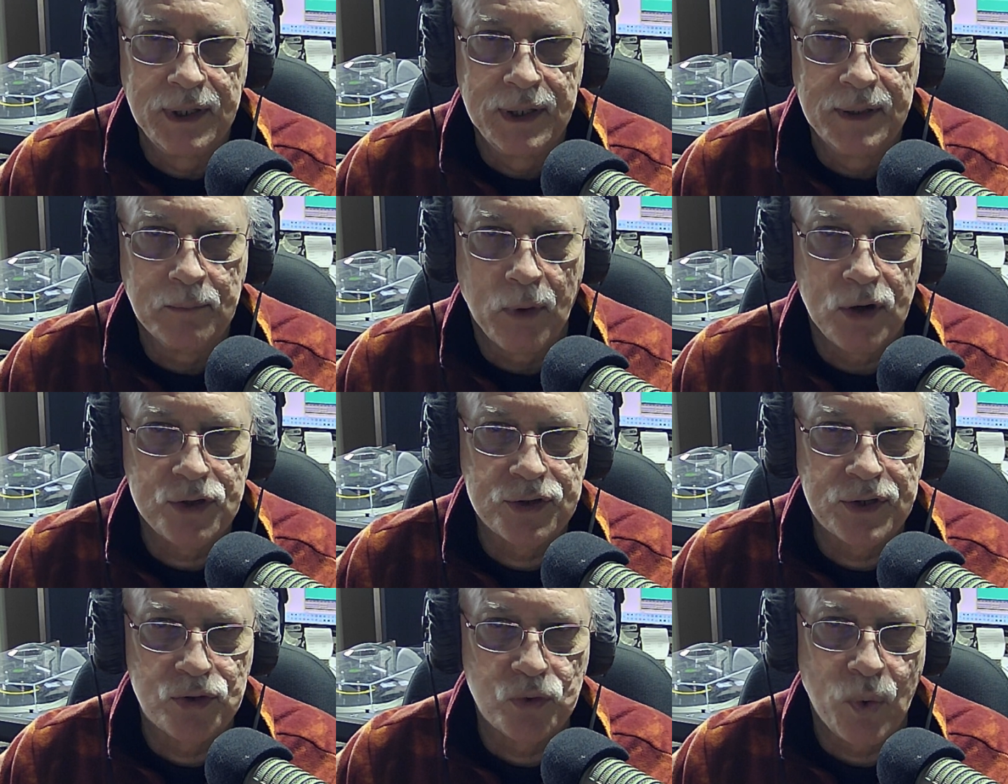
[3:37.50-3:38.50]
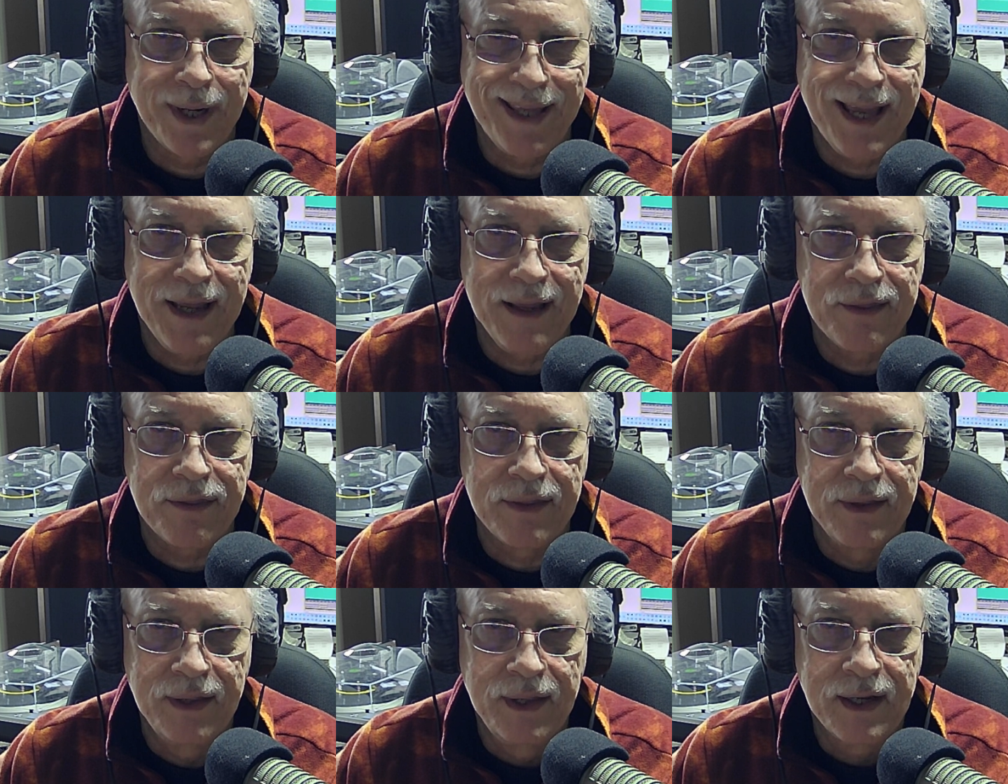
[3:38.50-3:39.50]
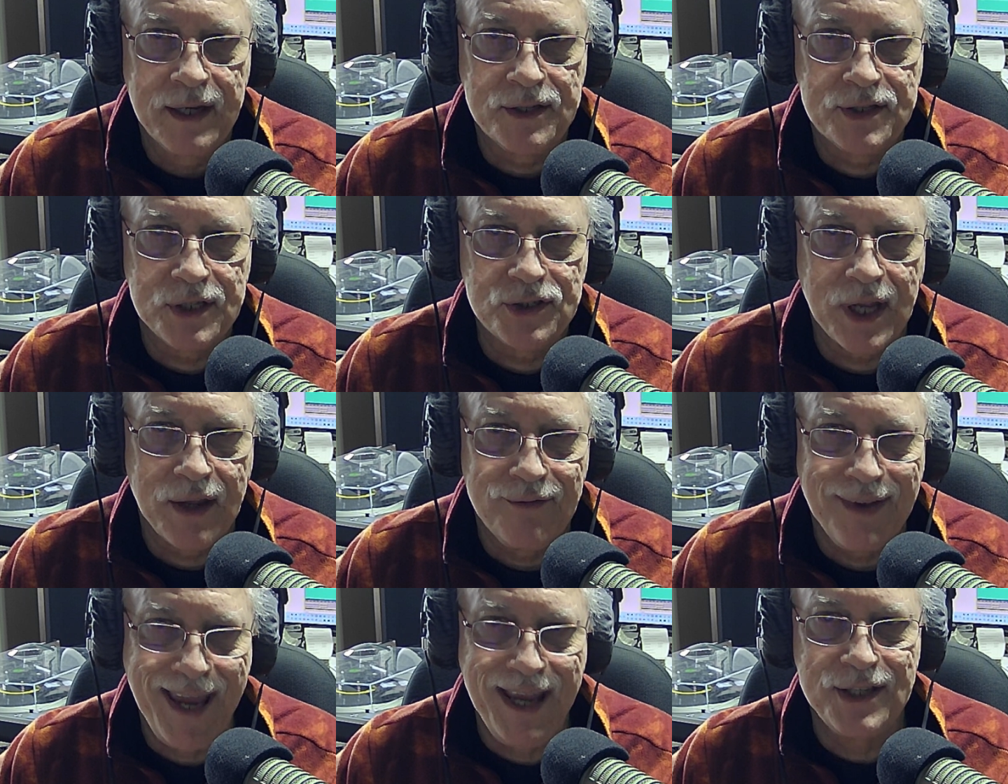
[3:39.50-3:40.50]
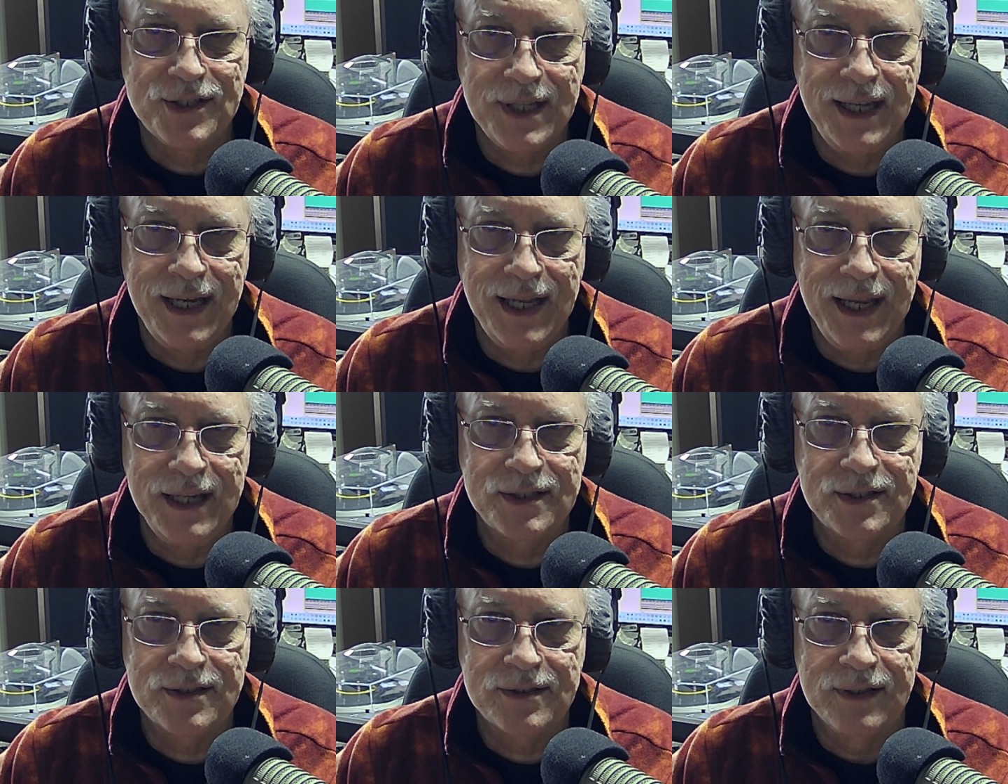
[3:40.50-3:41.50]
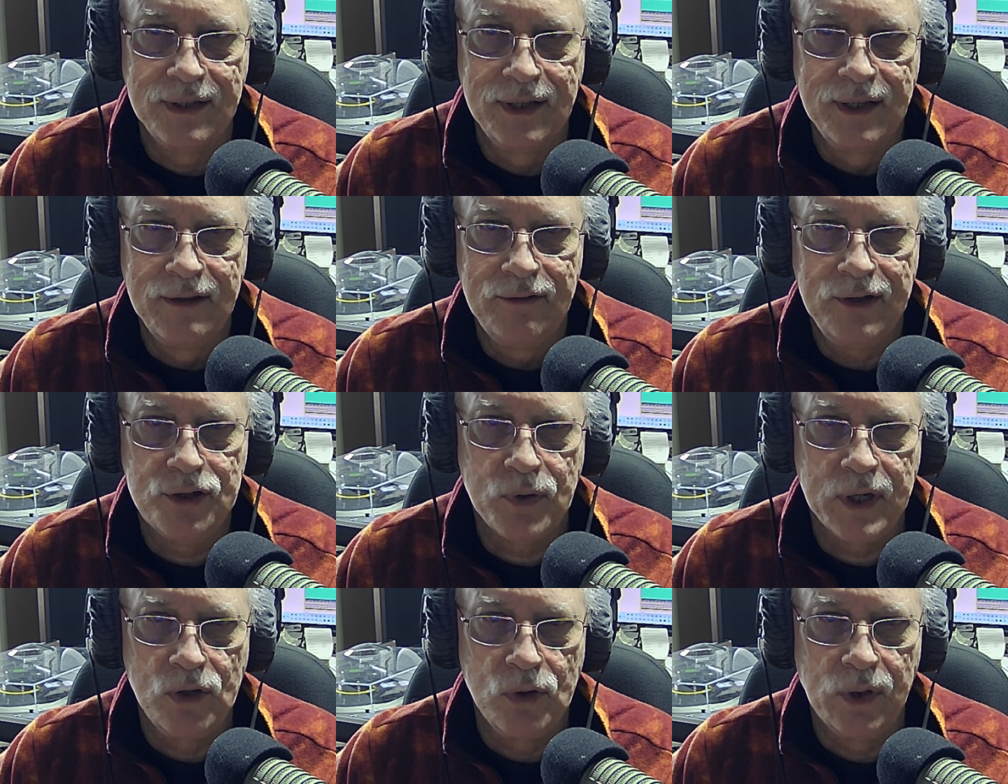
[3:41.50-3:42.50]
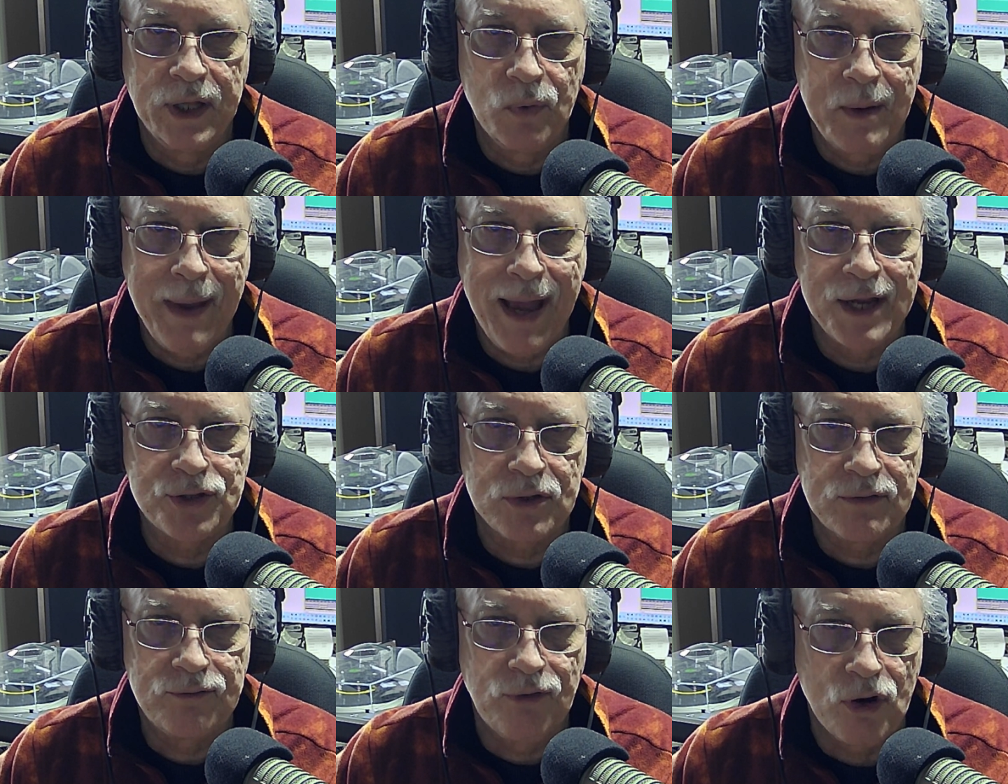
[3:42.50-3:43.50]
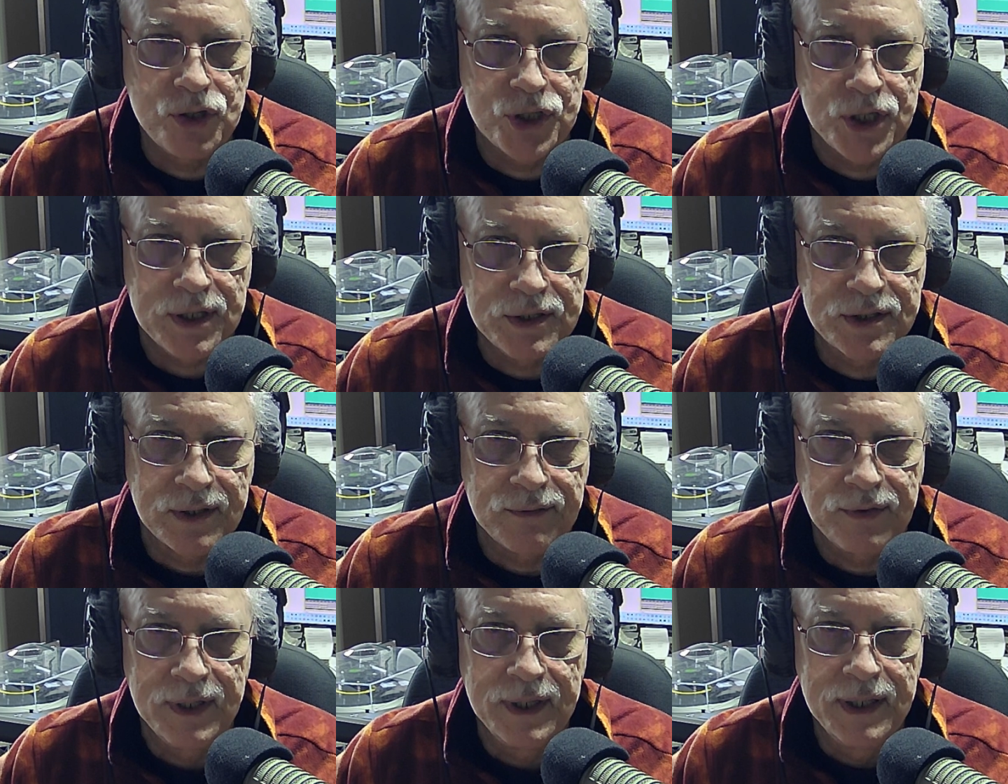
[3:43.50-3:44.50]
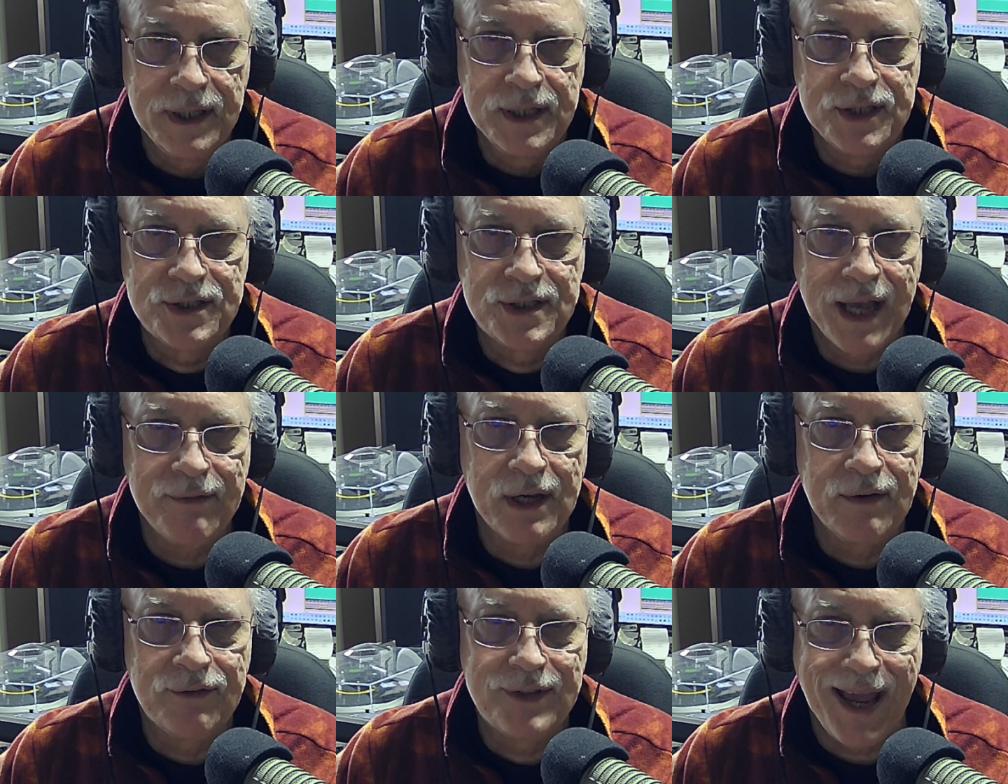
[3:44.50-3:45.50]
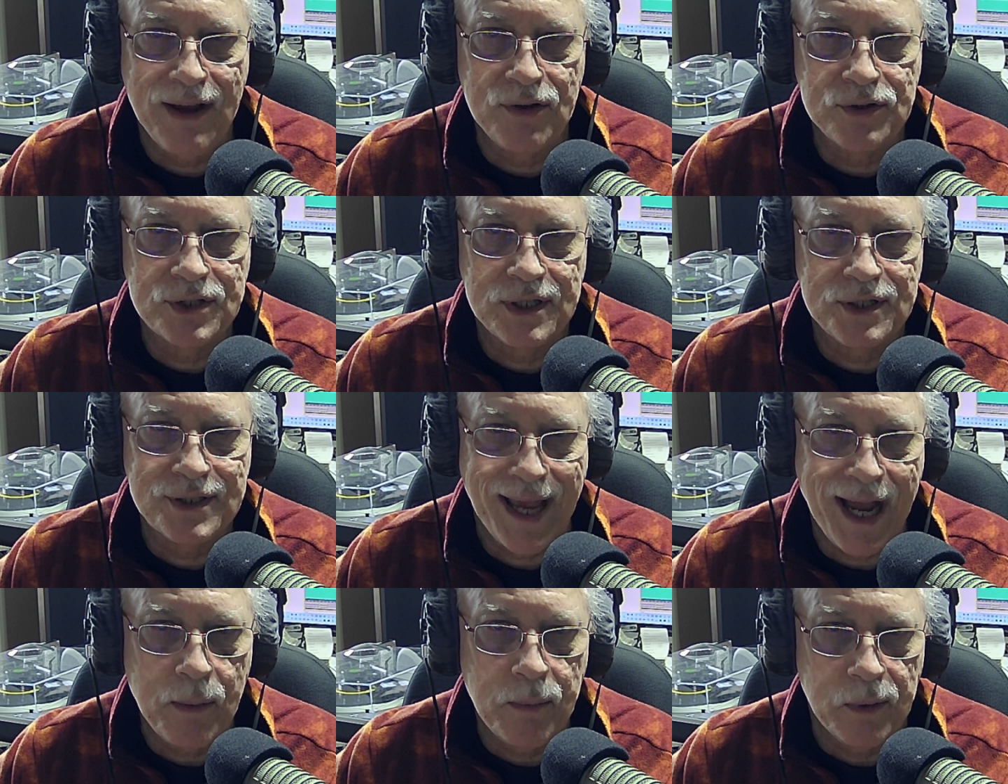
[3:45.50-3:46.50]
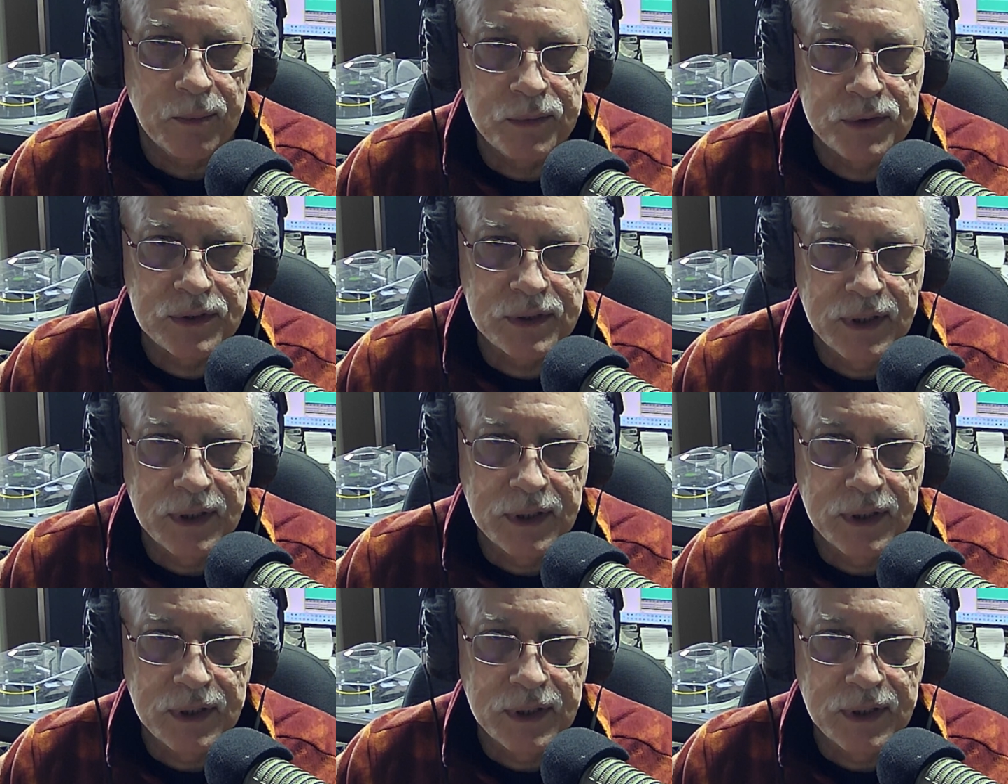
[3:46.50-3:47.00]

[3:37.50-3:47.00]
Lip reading: March the 28th, consisting of 8 CDs featuring newly remastered versions of 7 of Townsend's albums.